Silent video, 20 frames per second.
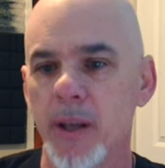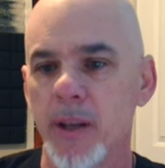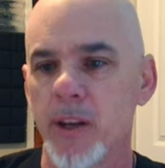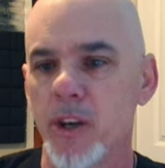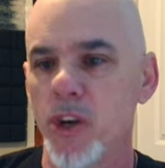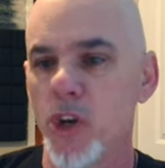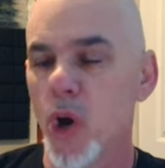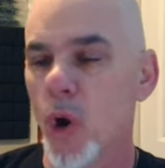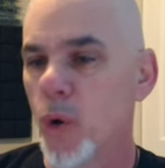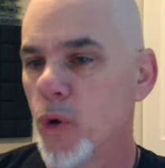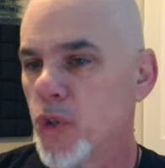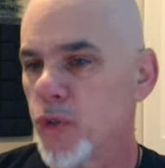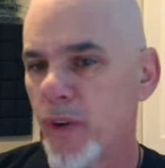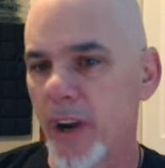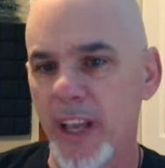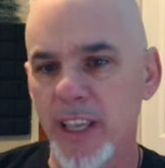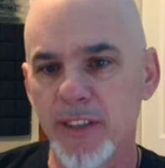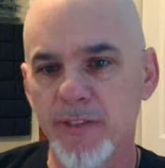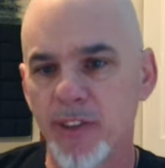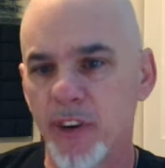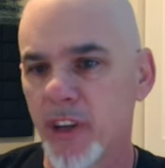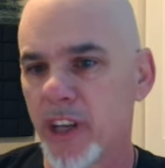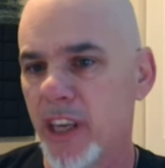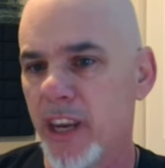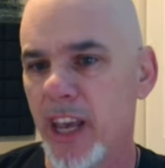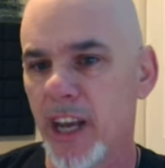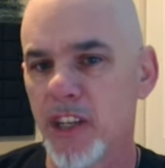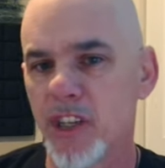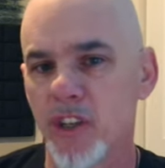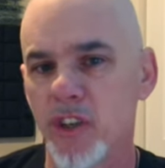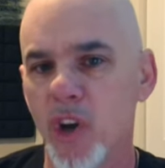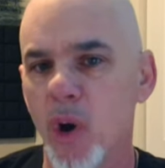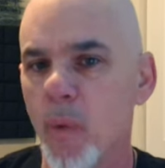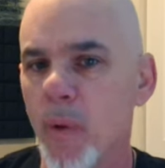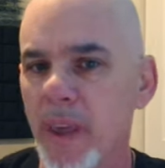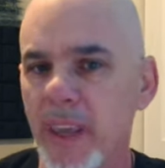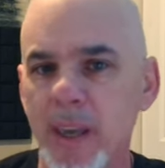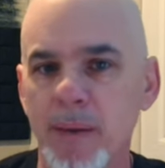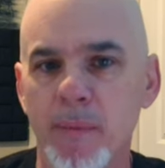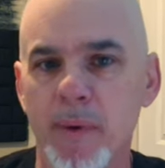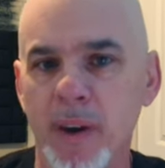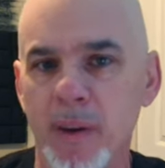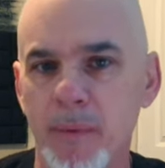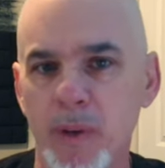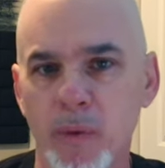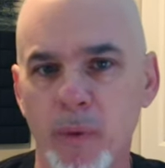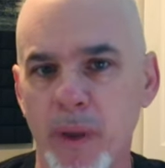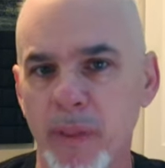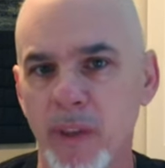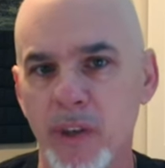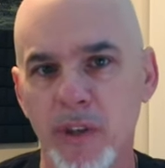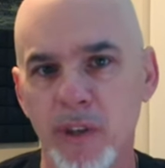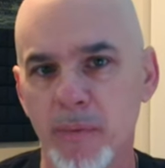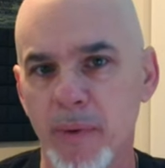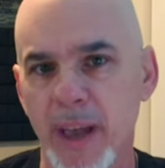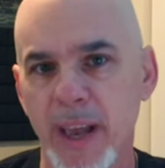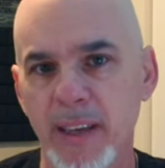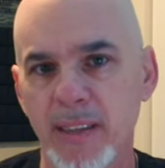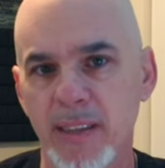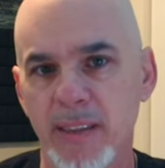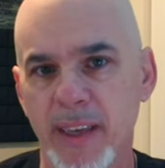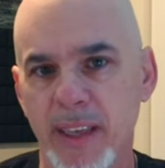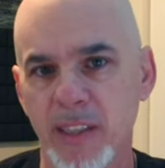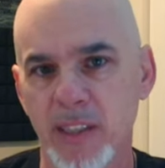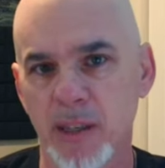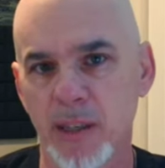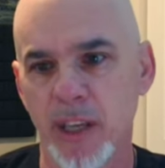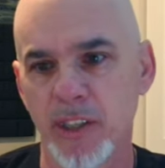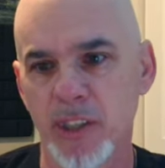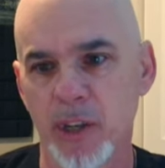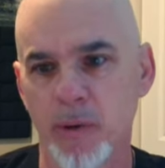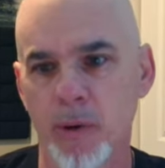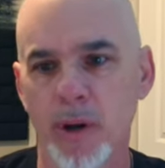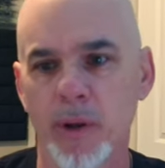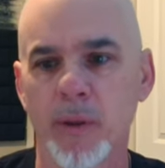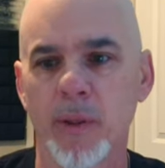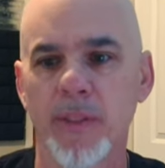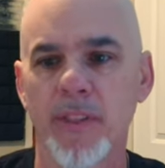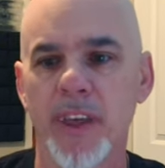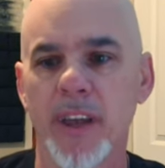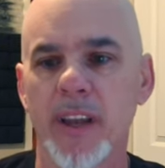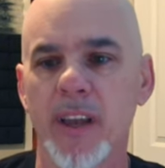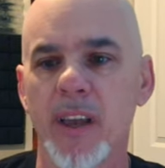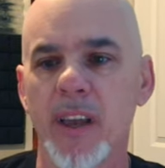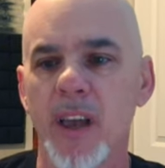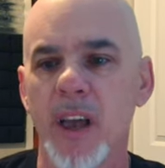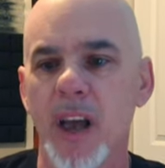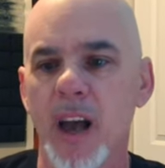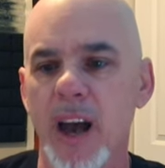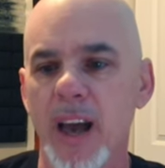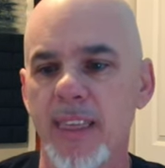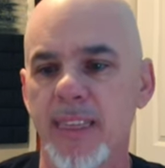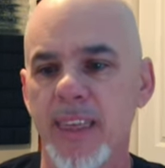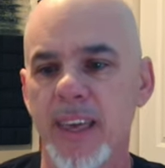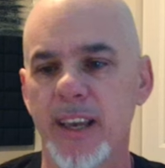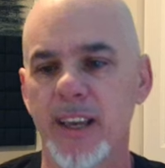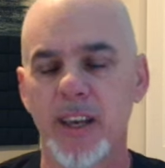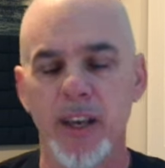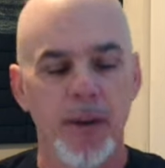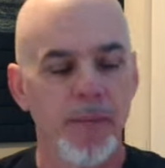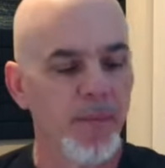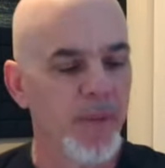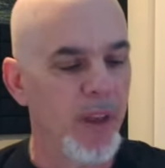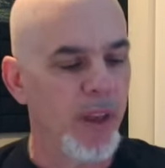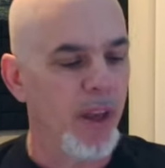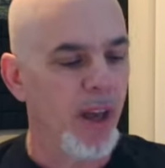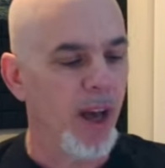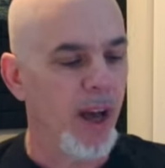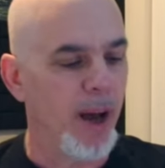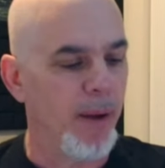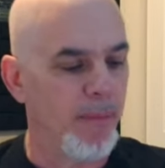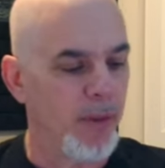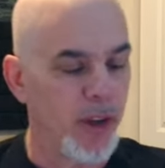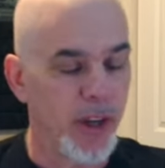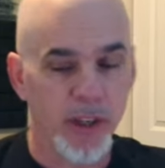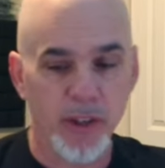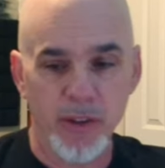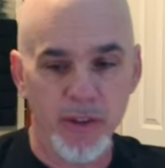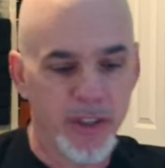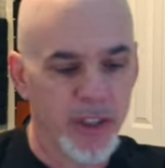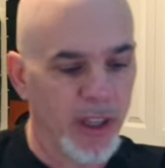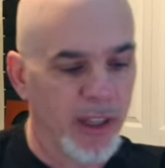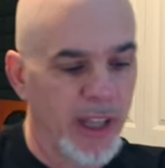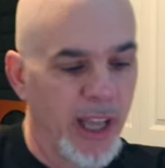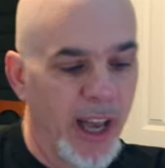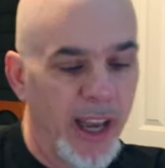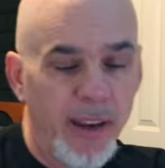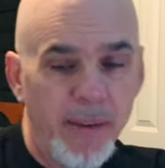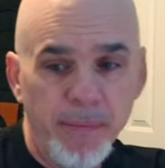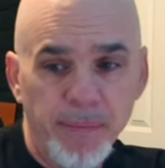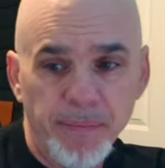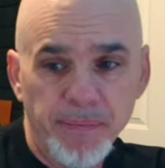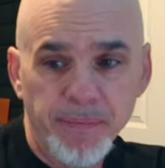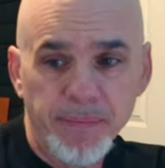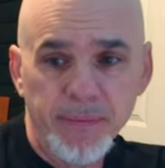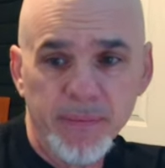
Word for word: No transfer connection, no way to get money between the two banks. I think it's a, it's a critical thing. I think um, you can do this online.